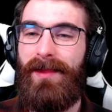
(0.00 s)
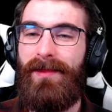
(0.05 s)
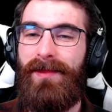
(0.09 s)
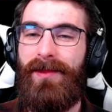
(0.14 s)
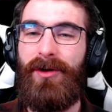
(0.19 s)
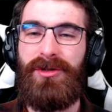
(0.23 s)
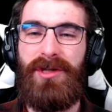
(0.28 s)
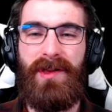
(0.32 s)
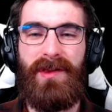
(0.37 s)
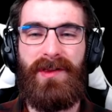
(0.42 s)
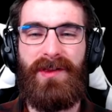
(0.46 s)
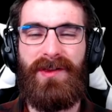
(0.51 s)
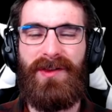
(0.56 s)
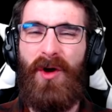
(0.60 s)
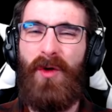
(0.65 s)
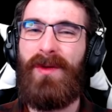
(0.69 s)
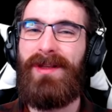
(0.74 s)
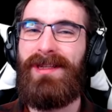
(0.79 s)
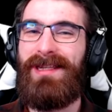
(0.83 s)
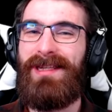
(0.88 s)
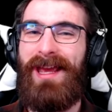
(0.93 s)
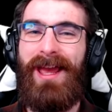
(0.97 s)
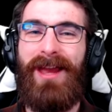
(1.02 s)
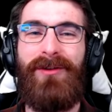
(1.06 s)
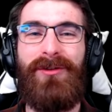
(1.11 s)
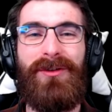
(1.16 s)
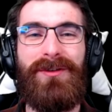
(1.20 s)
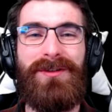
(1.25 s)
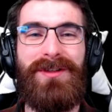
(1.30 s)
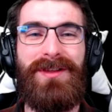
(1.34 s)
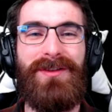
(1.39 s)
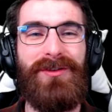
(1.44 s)
They're just so
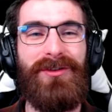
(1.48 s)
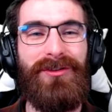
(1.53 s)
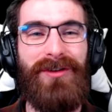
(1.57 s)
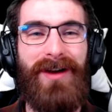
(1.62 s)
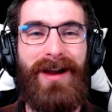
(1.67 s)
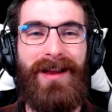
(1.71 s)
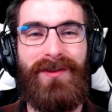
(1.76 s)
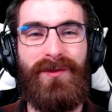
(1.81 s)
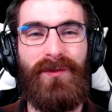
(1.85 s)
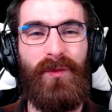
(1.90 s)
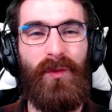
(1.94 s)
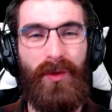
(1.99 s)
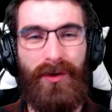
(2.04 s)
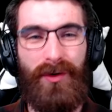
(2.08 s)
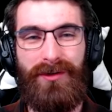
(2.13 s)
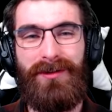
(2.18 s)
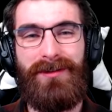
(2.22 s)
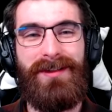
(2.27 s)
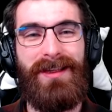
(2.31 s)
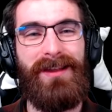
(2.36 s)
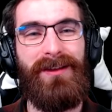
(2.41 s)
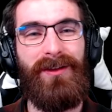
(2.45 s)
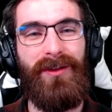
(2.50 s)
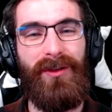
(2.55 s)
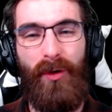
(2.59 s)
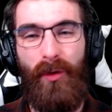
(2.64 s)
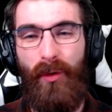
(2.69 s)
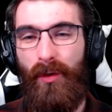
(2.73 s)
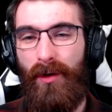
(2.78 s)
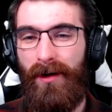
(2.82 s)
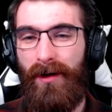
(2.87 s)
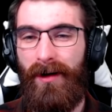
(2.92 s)
integral to the Horizon world and
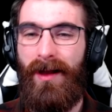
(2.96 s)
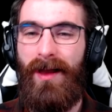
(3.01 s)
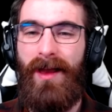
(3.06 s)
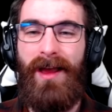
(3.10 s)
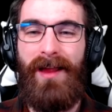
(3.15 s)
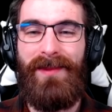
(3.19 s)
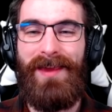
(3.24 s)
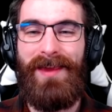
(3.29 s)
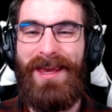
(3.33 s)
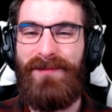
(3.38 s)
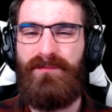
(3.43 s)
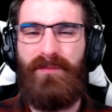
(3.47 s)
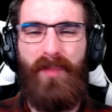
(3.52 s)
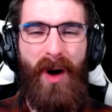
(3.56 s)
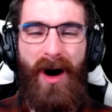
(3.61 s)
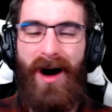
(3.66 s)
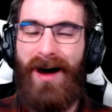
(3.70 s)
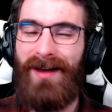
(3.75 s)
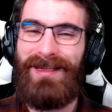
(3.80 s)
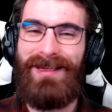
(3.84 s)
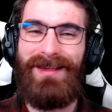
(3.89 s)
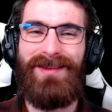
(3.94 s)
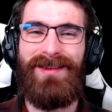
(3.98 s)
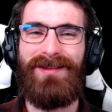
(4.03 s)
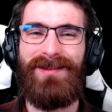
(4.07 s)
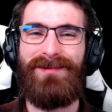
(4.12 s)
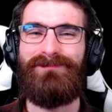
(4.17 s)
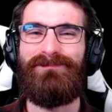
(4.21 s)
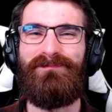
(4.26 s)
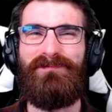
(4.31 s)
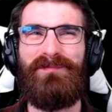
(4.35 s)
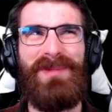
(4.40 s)
lore. They embody
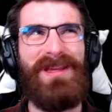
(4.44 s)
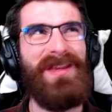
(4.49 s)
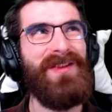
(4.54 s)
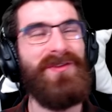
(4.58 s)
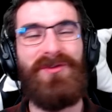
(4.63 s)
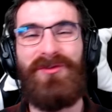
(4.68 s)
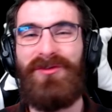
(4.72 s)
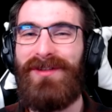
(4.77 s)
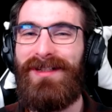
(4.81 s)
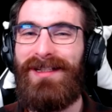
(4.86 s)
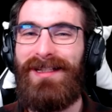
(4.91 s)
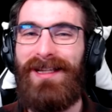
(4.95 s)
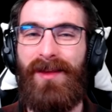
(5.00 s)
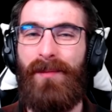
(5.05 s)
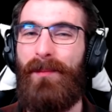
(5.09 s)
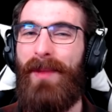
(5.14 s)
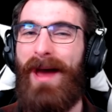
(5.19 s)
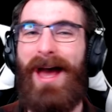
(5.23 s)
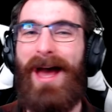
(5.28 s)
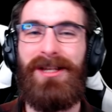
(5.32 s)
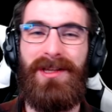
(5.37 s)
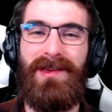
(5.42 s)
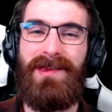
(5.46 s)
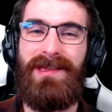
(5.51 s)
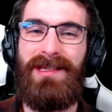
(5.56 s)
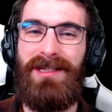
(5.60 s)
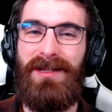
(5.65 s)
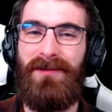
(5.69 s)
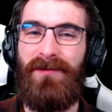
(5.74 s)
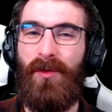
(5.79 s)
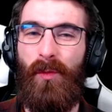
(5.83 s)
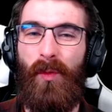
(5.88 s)
the mystery and the
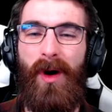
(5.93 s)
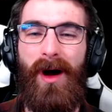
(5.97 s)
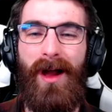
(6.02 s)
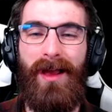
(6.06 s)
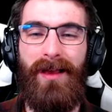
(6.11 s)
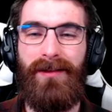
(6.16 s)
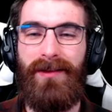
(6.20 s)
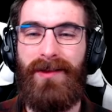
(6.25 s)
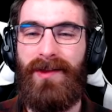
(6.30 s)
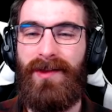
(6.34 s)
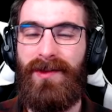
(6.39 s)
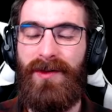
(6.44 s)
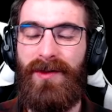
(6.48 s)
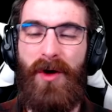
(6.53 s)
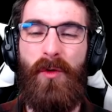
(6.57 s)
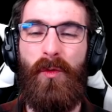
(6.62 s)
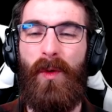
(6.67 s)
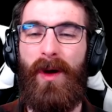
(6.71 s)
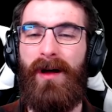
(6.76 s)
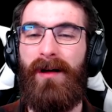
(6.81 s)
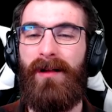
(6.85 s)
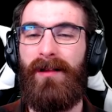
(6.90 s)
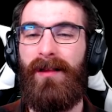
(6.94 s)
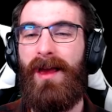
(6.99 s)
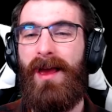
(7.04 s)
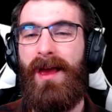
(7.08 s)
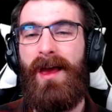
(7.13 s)
majesty of the wild so well.